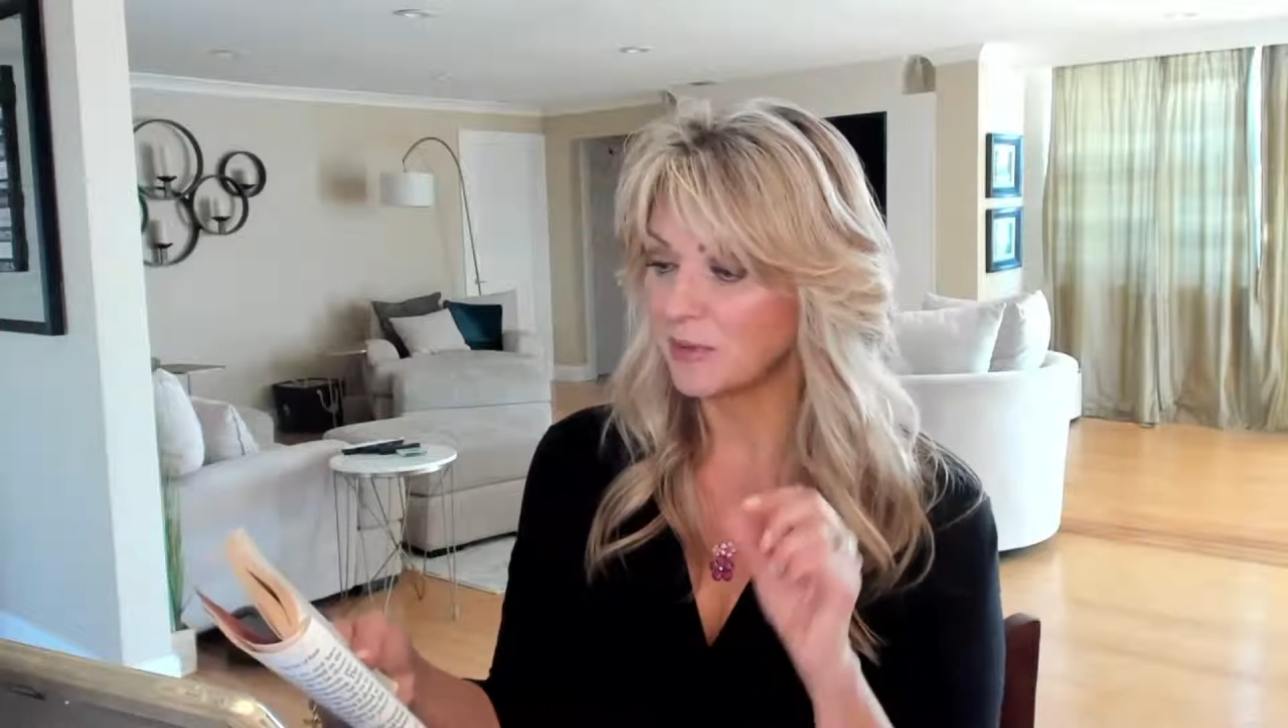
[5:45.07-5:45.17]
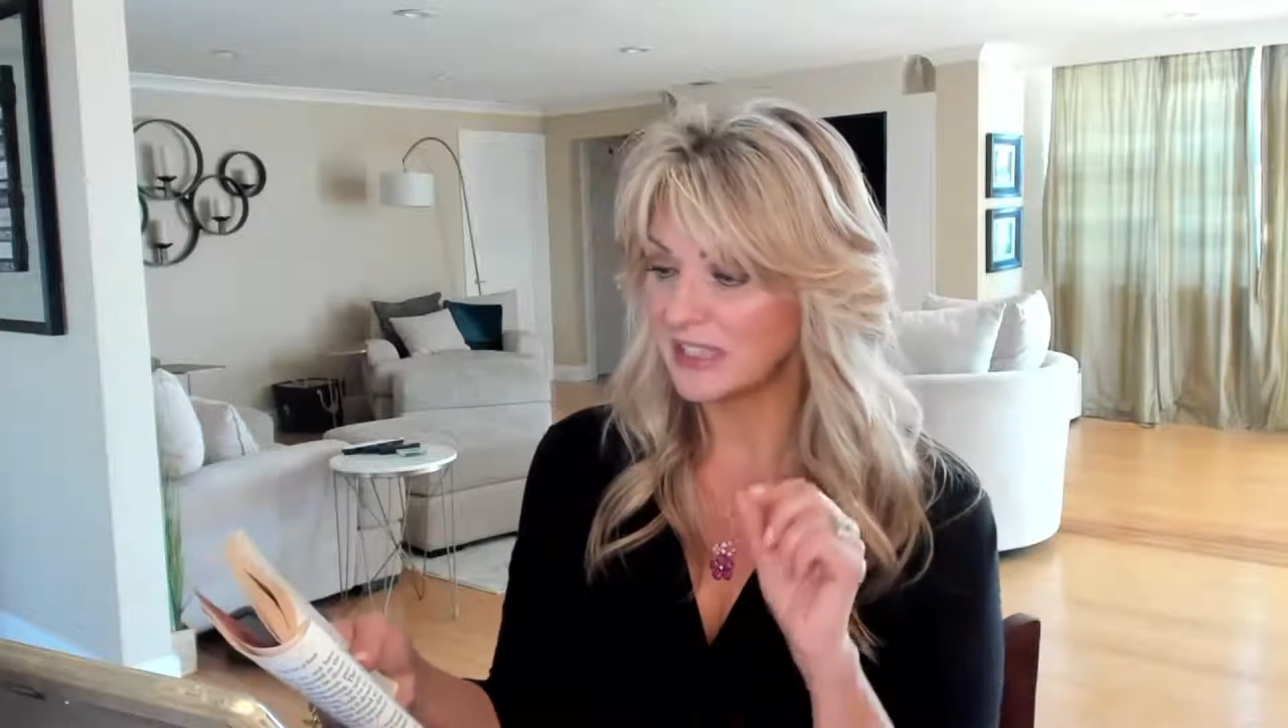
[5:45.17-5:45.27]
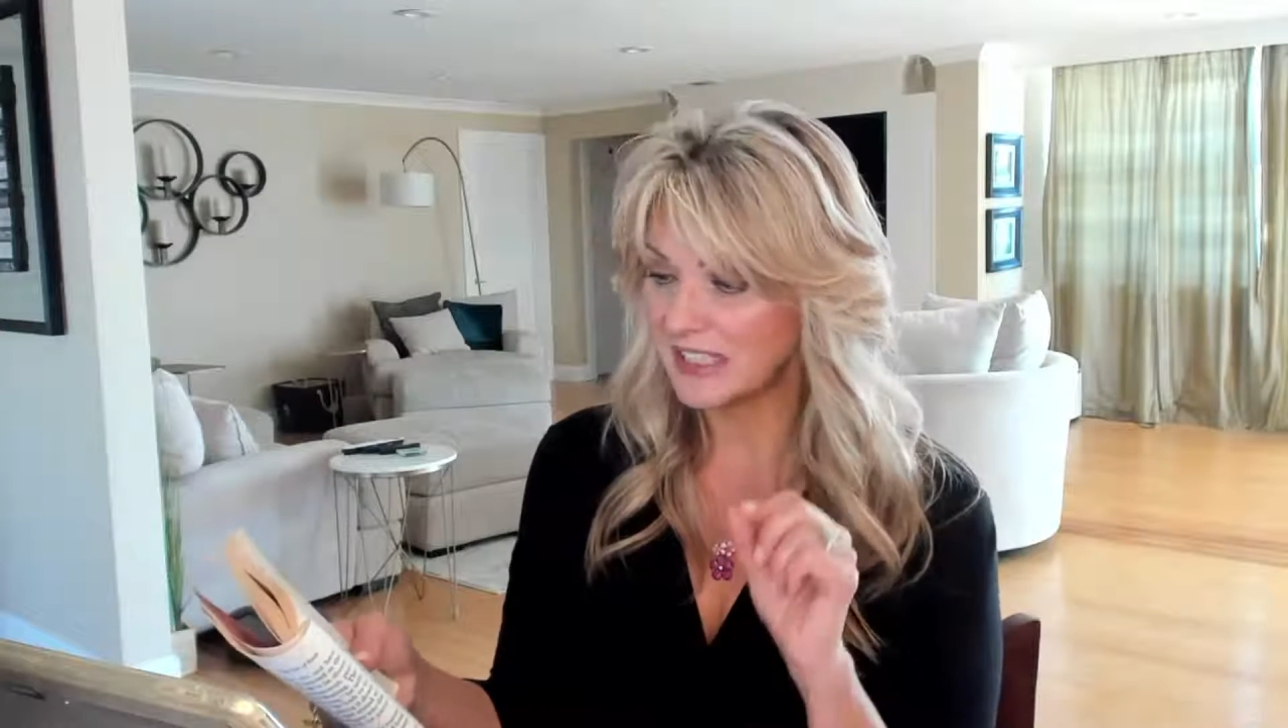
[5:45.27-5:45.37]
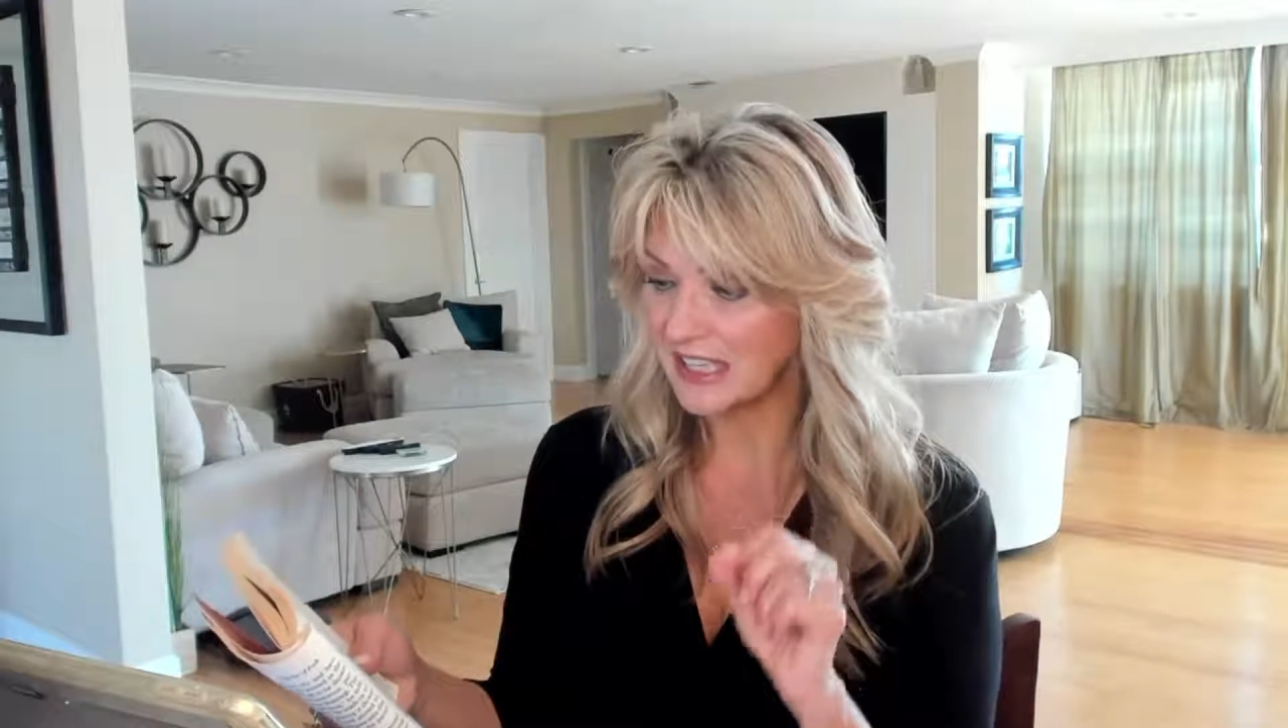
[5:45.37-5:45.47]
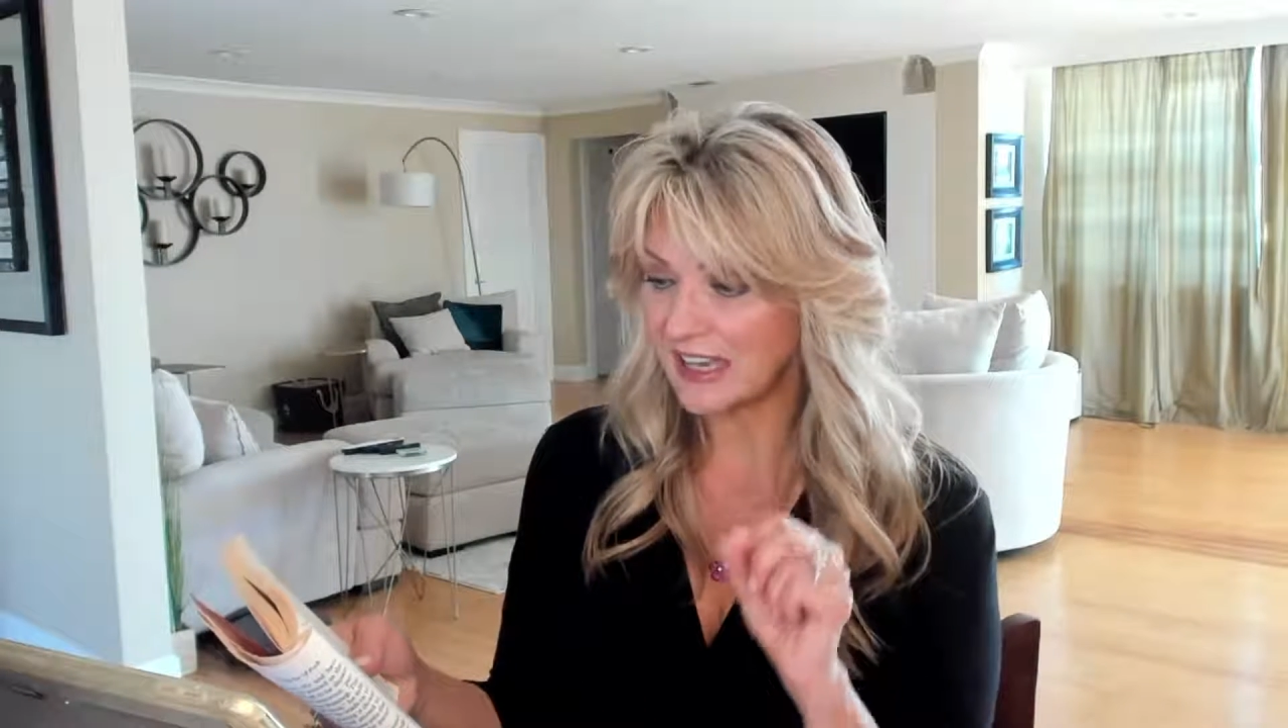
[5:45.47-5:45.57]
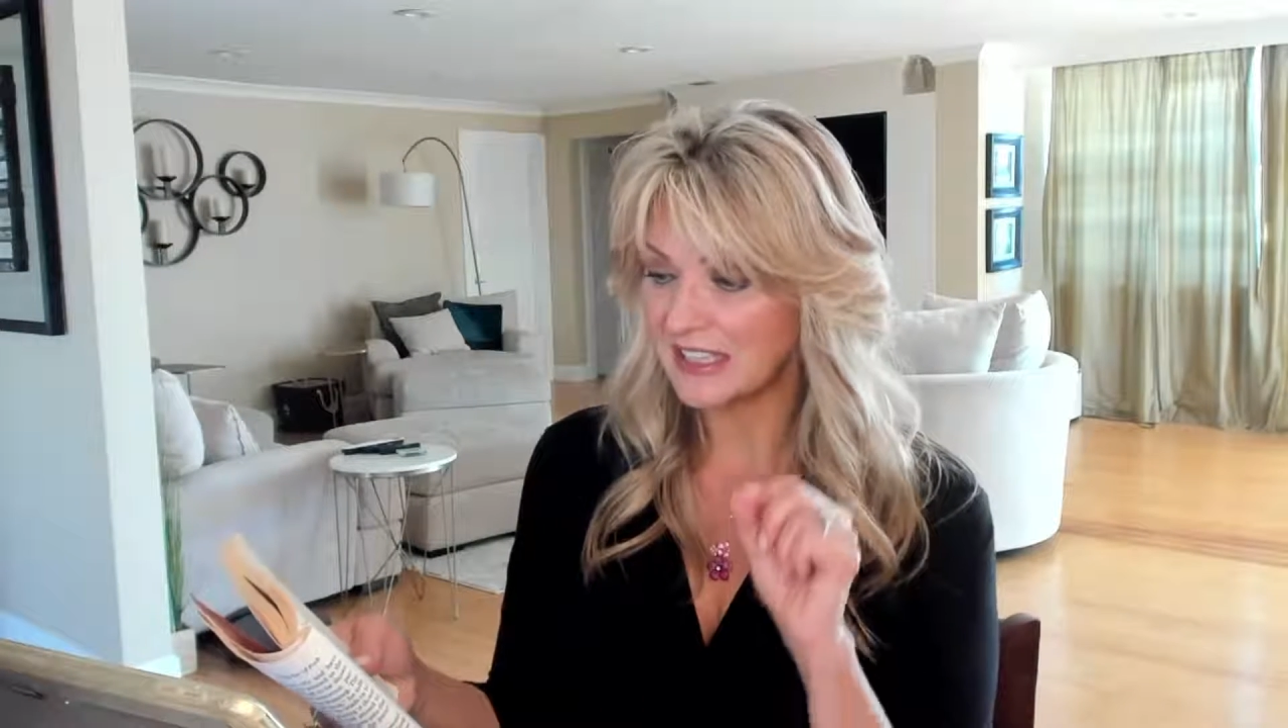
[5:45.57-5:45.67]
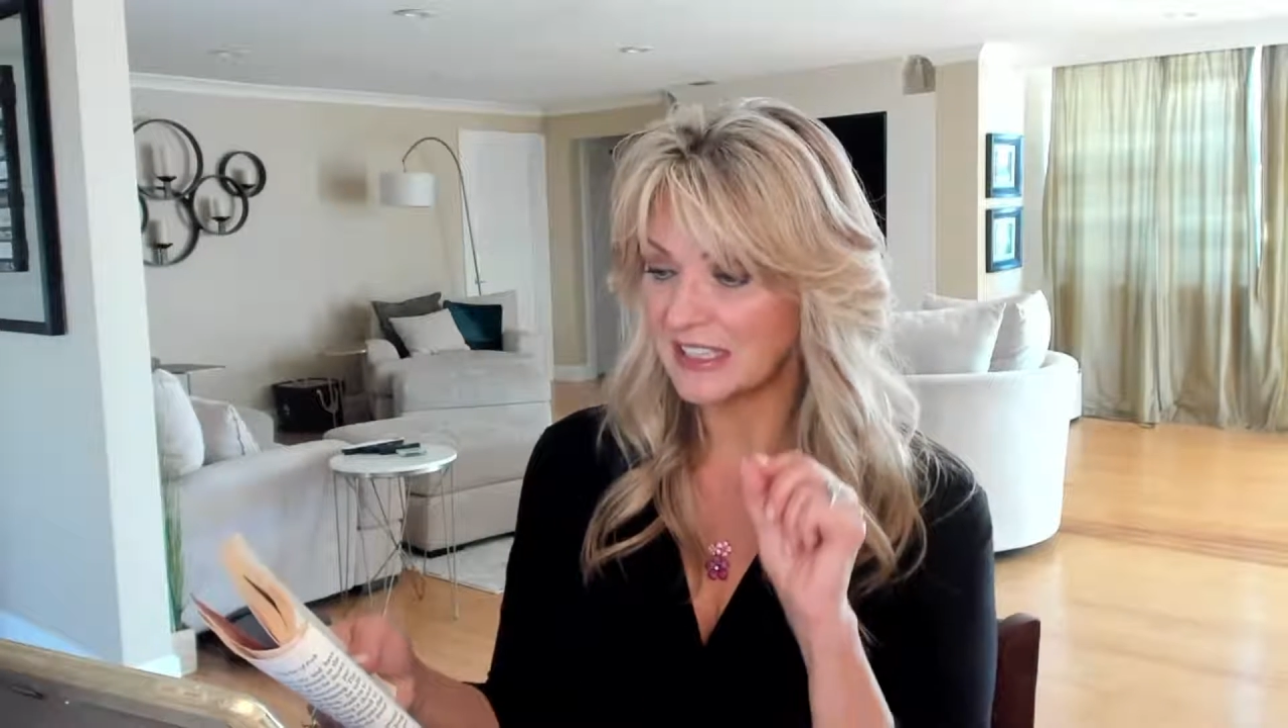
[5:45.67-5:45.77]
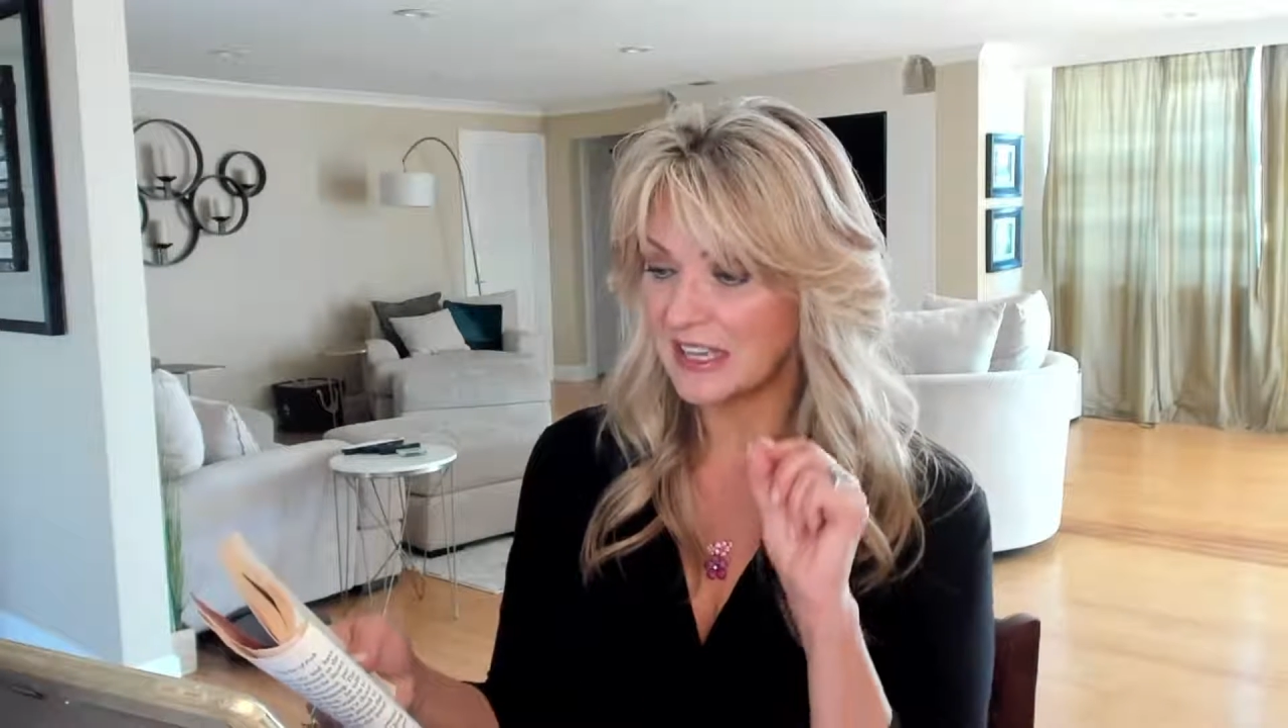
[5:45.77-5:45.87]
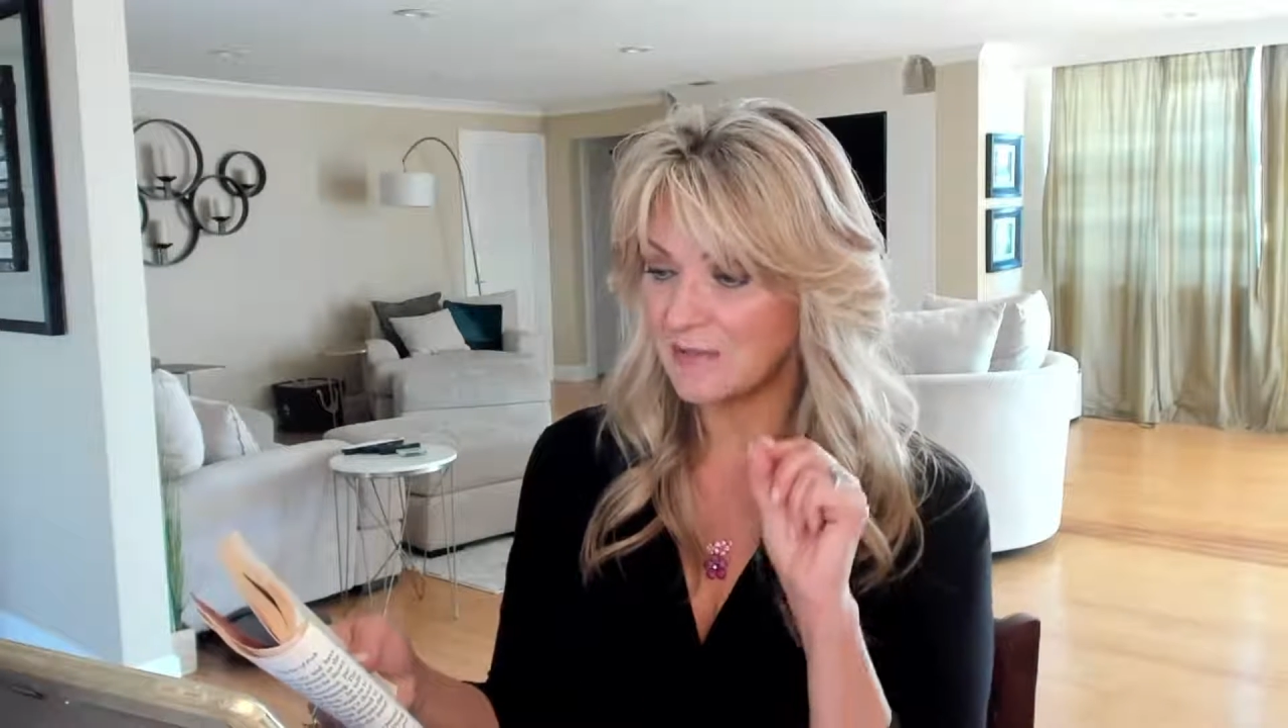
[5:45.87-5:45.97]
precisely